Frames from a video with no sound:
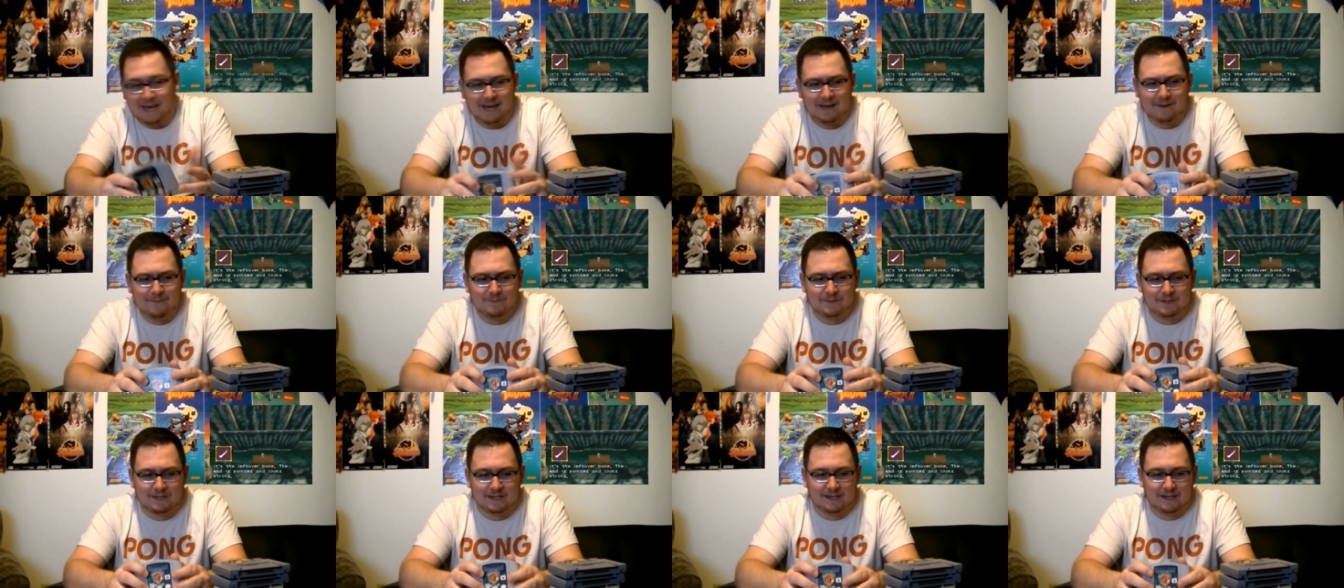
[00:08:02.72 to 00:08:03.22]

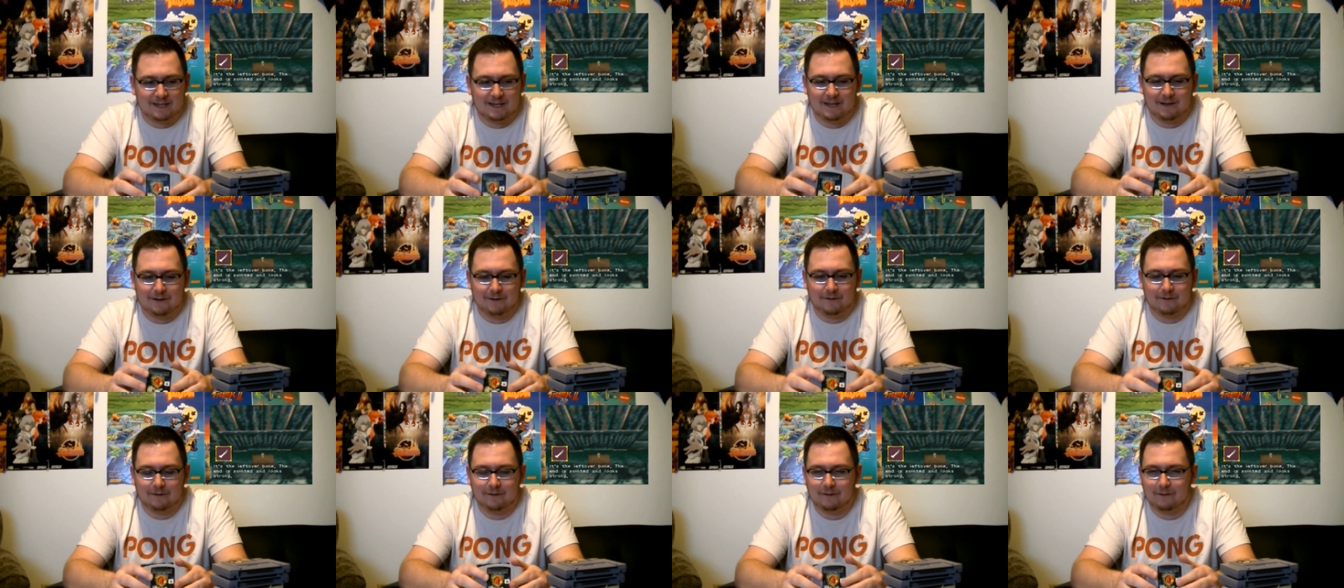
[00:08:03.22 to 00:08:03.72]
games and, you
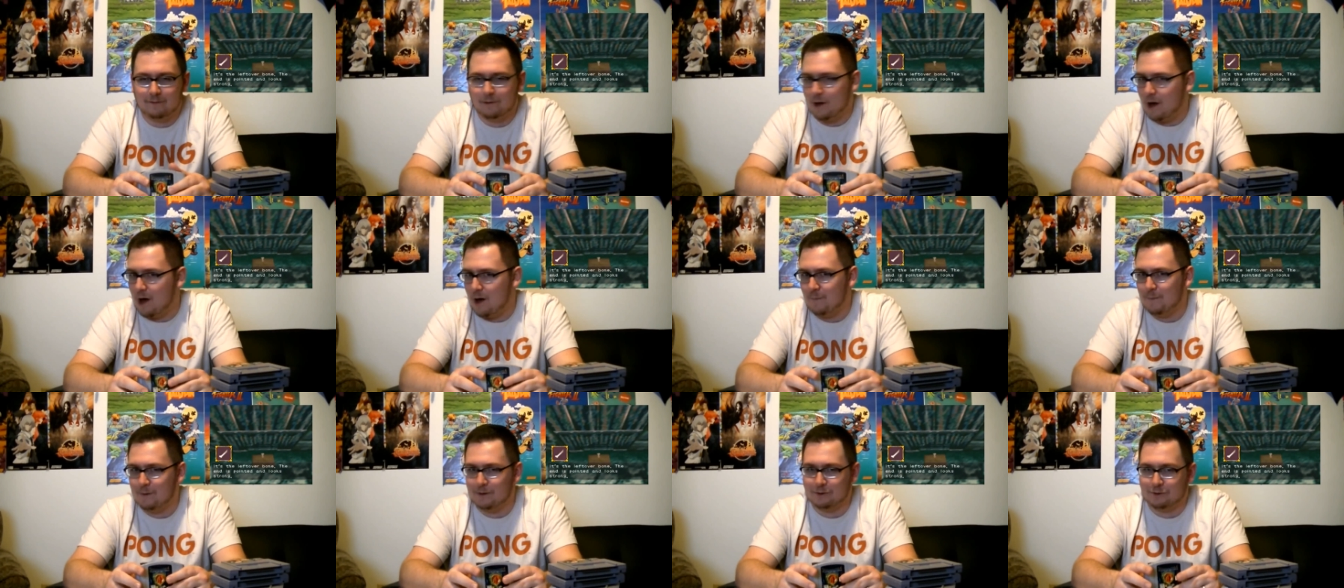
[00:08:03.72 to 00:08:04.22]
know,
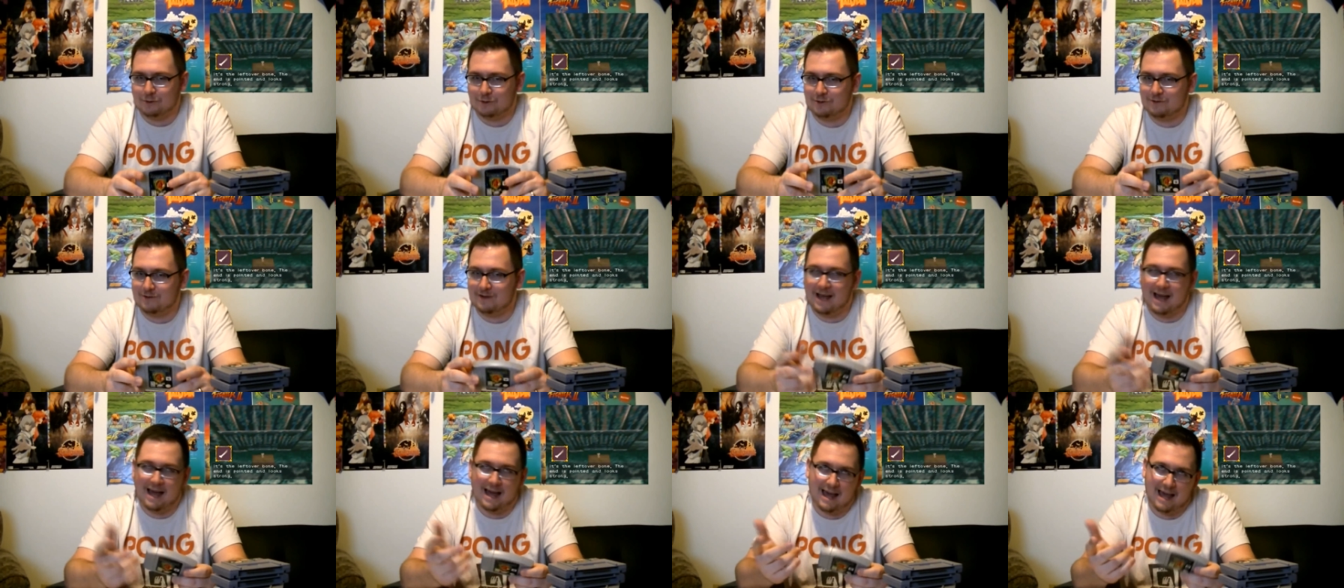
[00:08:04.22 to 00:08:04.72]
almost,
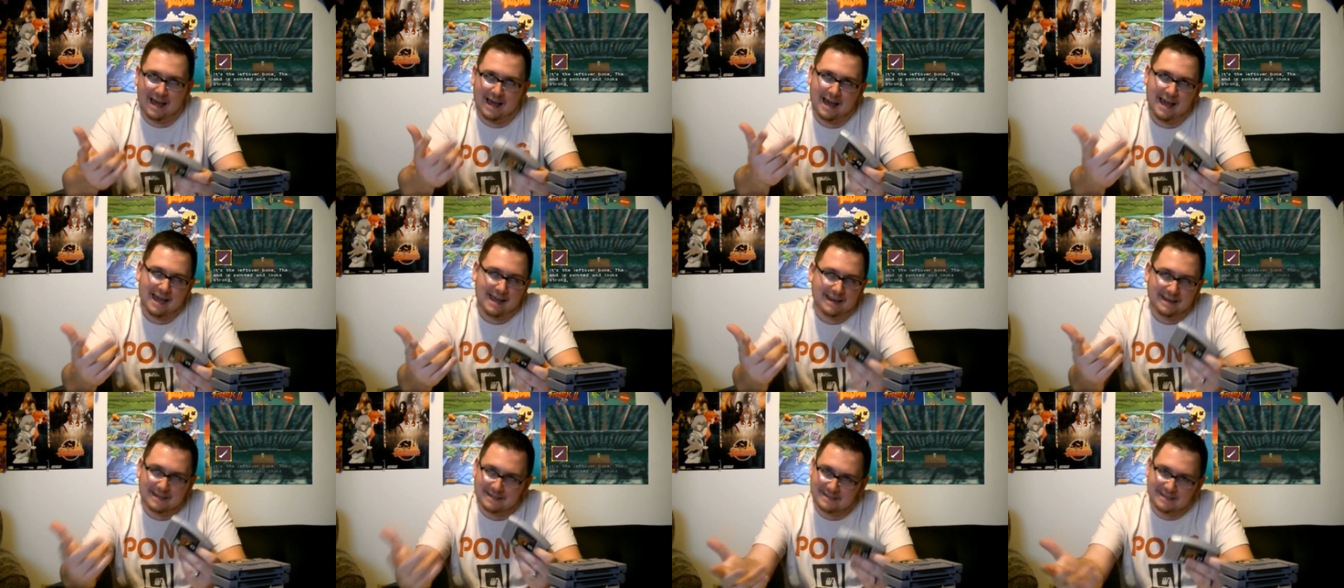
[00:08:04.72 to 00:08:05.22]
I, I
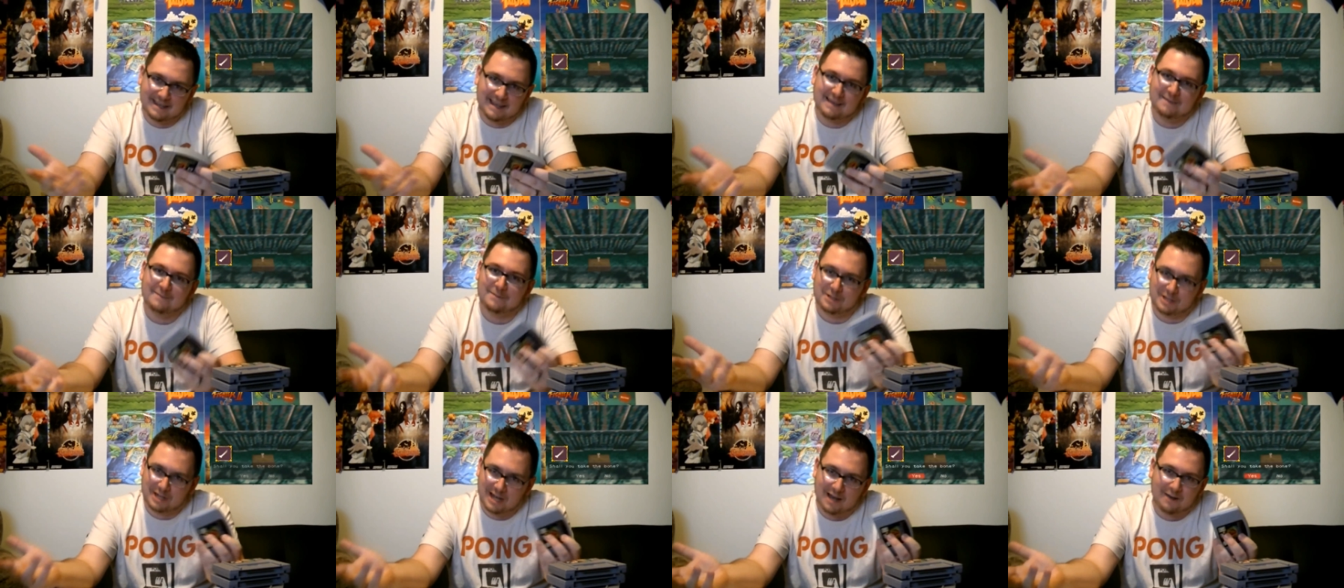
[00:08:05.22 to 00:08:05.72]
hate to say
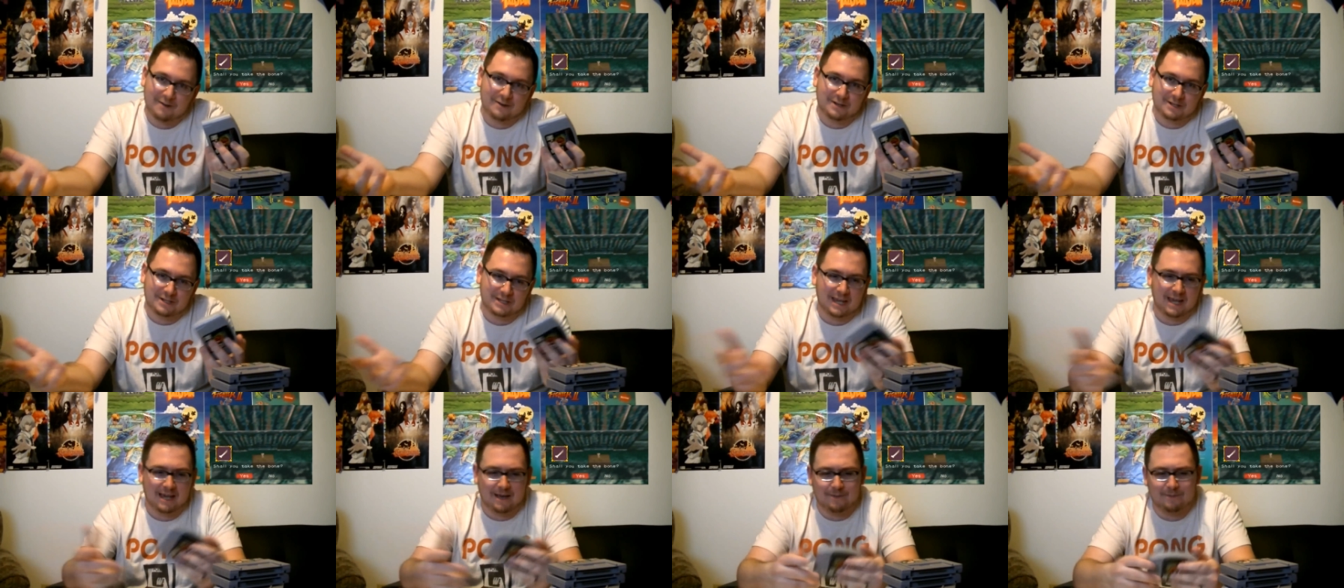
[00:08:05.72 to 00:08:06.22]
it, but
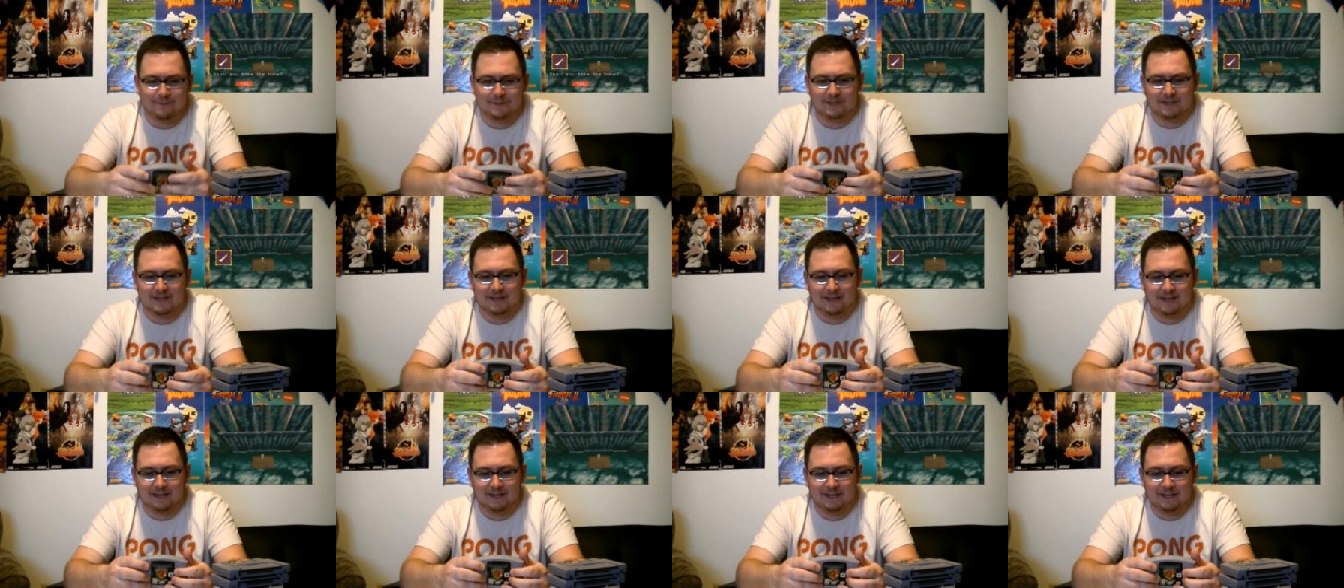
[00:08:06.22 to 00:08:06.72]
childish games
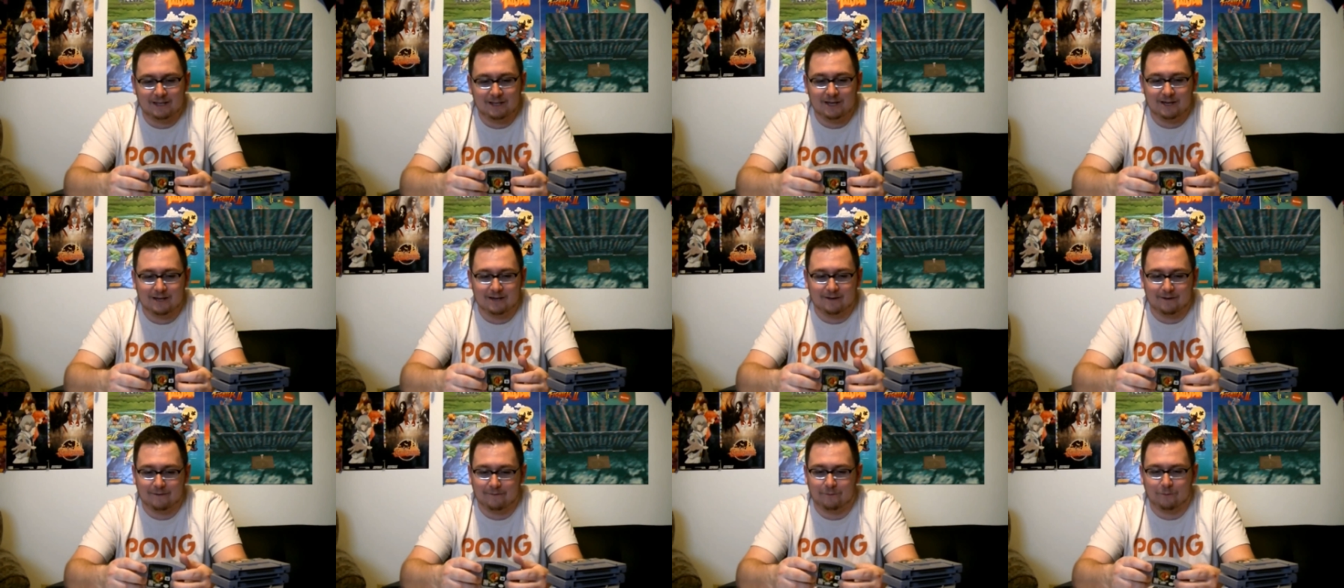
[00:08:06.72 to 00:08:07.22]
uh,
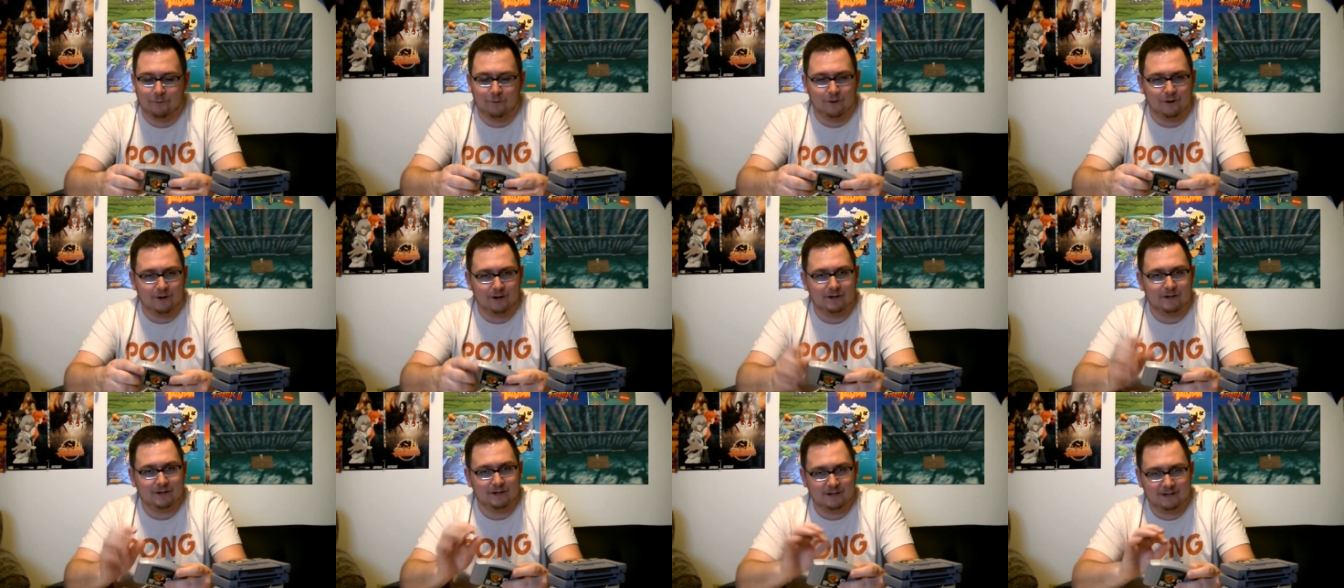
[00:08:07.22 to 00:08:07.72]
yeah,
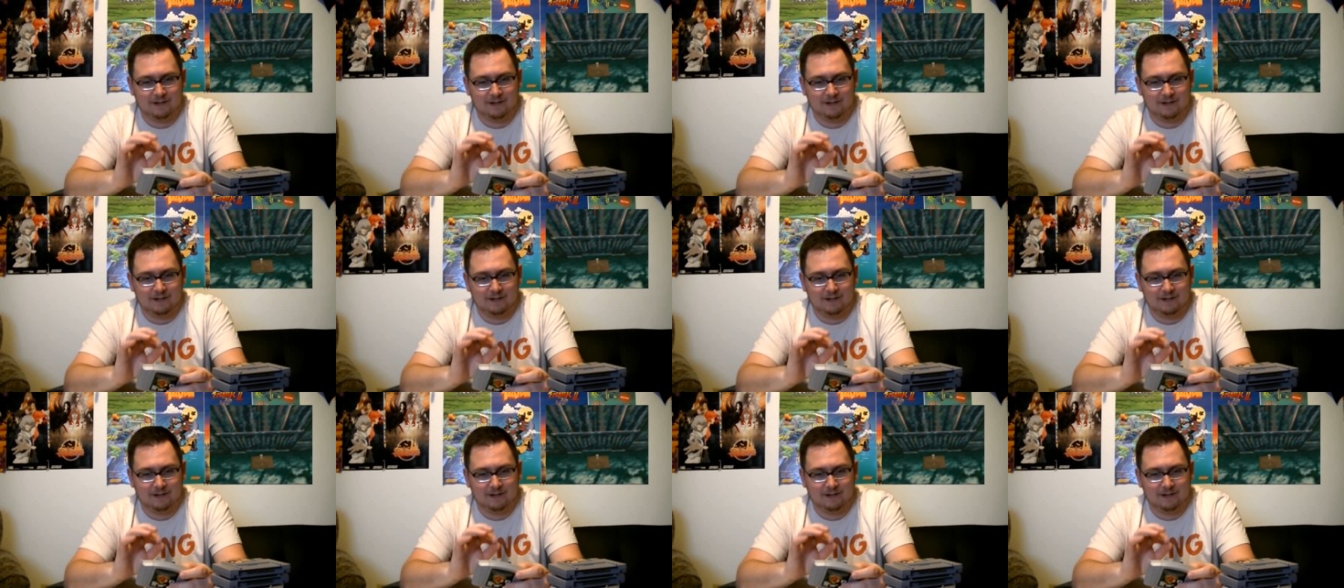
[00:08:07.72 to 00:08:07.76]
for